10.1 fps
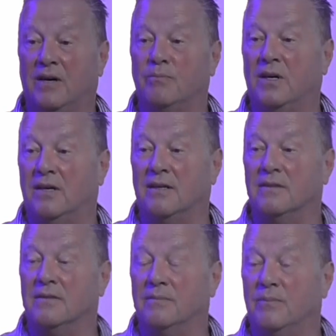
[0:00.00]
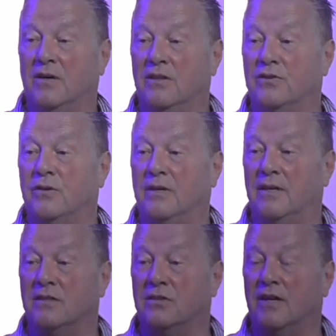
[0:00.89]
my
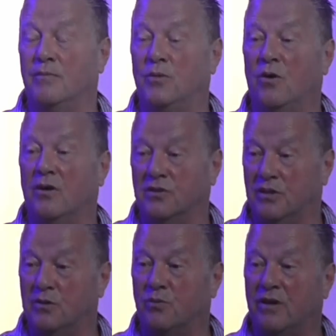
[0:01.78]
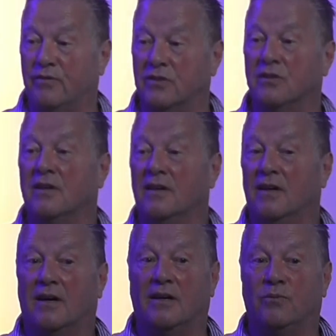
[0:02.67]
other stepdaughter, she was with us,
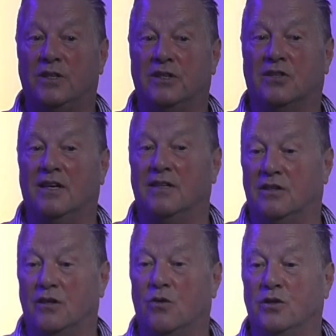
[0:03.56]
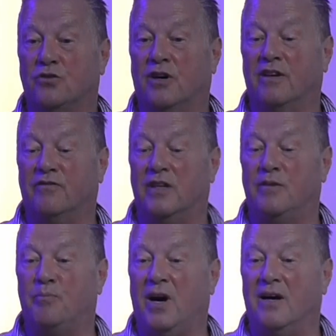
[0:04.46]
and we decided to go to
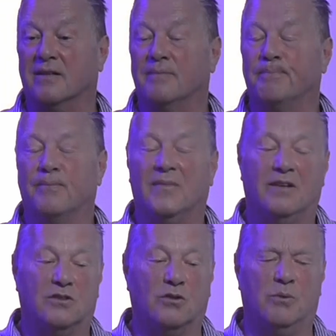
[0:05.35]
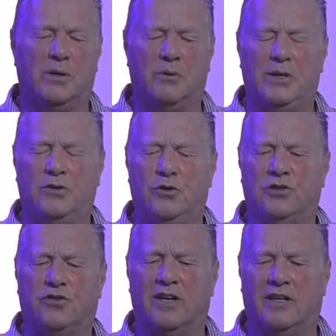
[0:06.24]
Strathclyde Park. So we're away
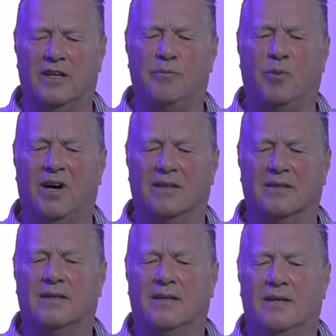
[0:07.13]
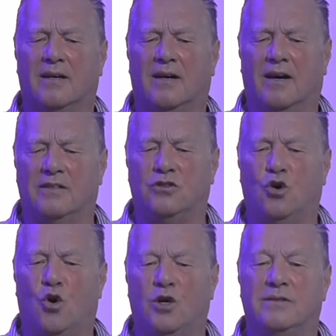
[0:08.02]
down to Strathclyde Park, and
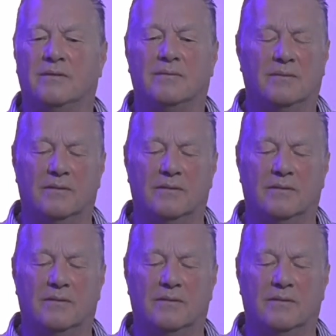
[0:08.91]
John